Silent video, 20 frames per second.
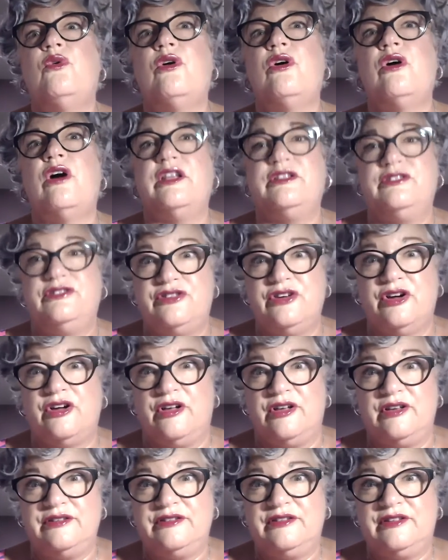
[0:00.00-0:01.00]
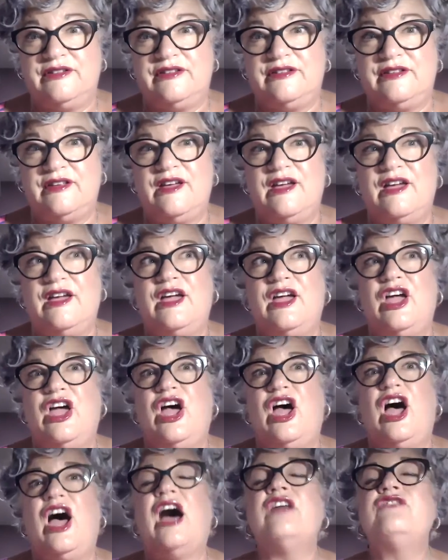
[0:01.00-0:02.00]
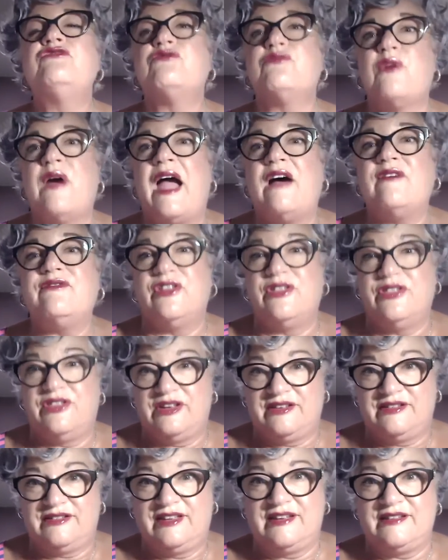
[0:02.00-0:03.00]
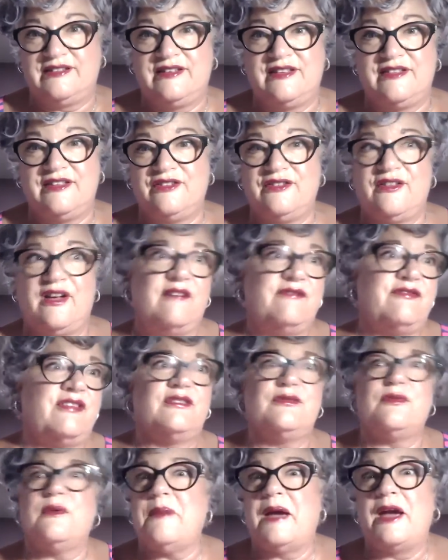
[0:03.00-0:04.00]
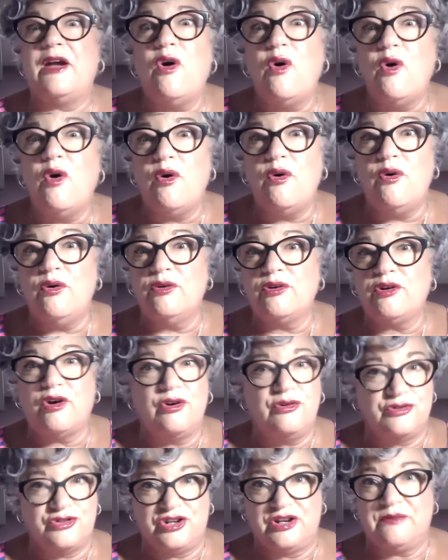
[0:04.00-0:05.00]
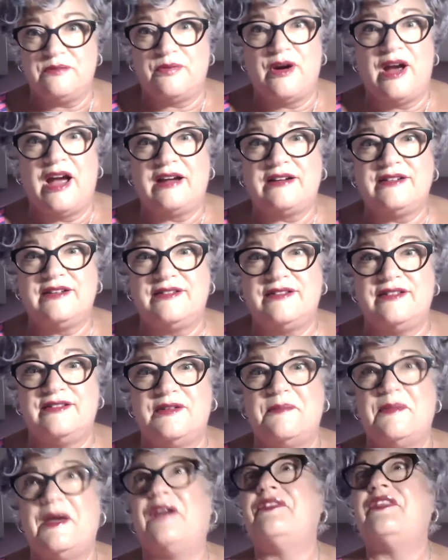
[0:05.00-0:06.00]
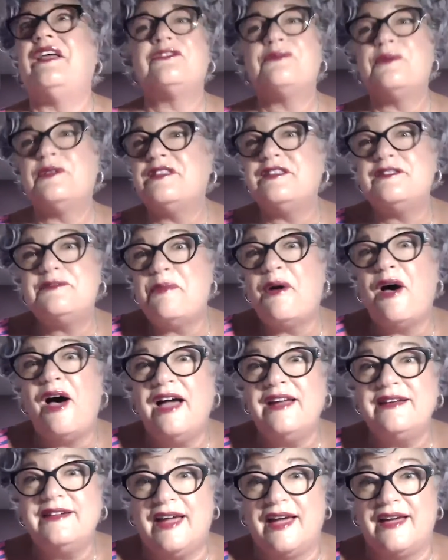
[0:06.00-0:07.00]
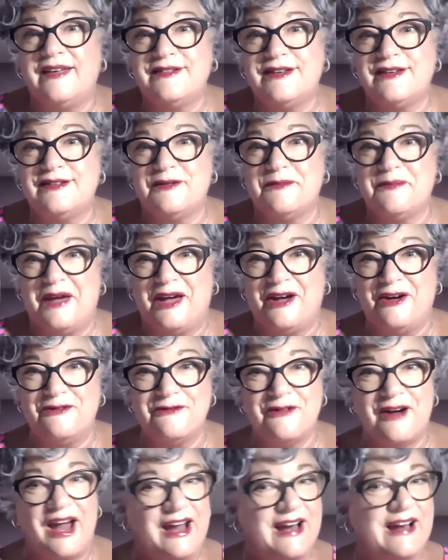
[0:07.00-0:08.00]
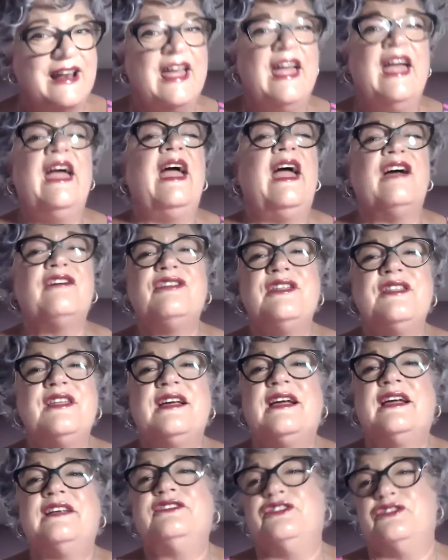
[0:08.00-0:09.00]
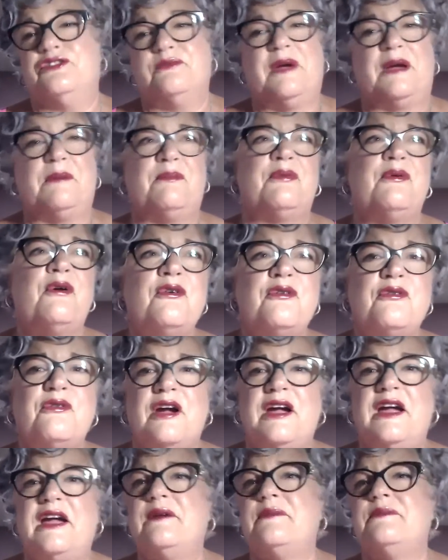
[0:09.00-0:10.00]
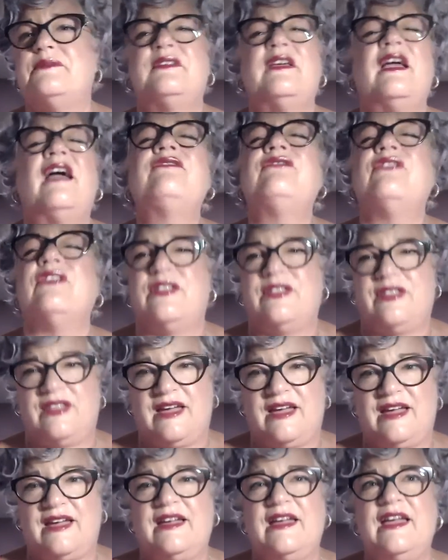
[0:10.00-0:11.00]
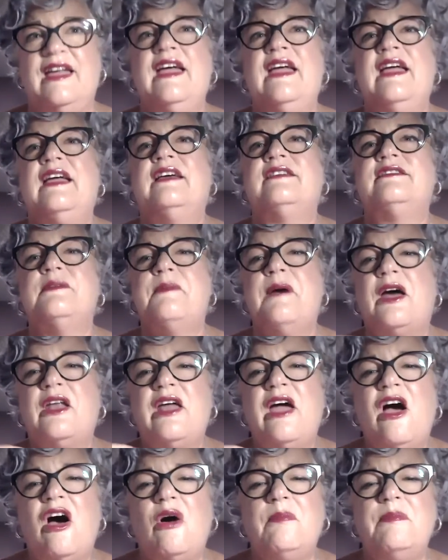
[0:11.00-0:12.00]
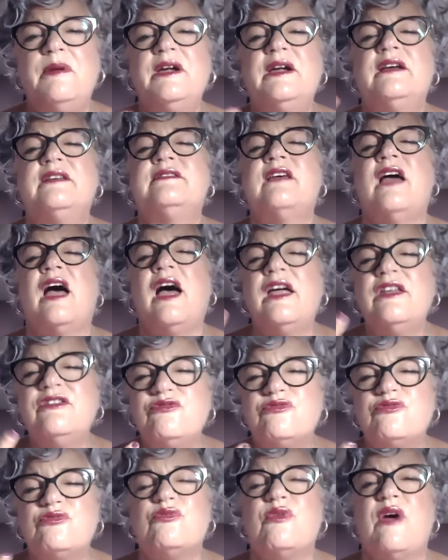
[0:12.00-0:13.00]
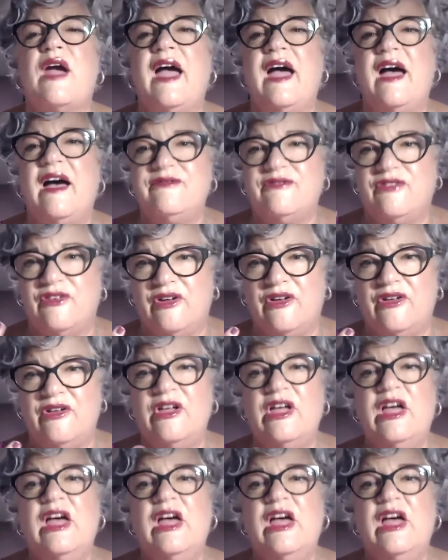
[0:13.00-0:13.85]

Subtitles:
adults unravel these things in their life. That's what my whole coaching practice is about. That's what this podcast is about, right? Everything I do, my programs, everything is about helping us unravel